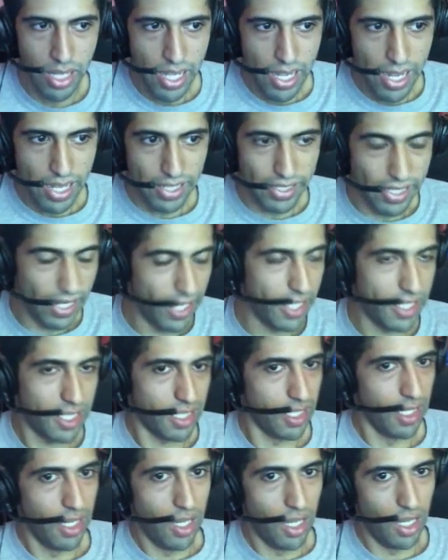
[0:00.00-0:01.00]
In case
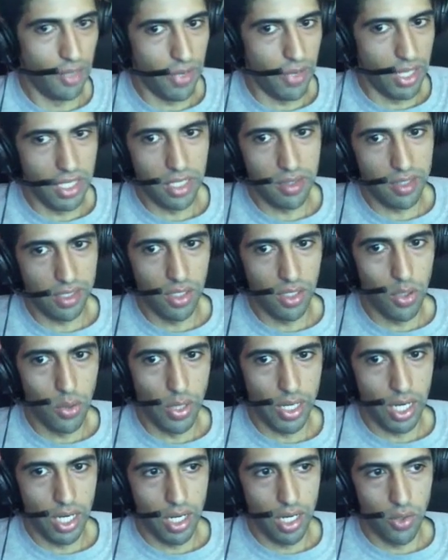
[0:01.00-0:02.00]
of anything
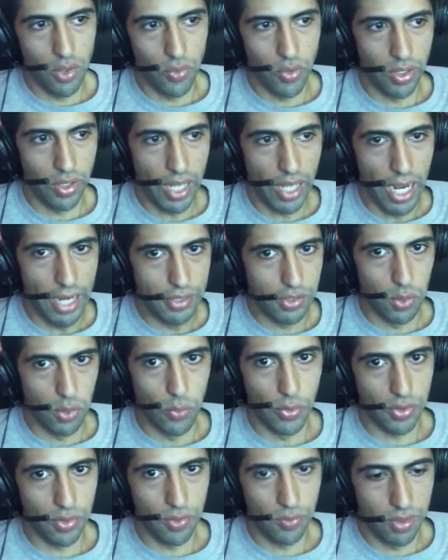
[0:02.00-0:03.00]
going on in a run, I don't
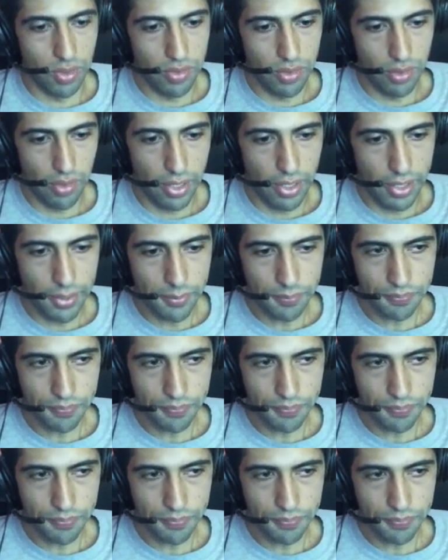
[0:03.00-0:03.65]
want the run to die.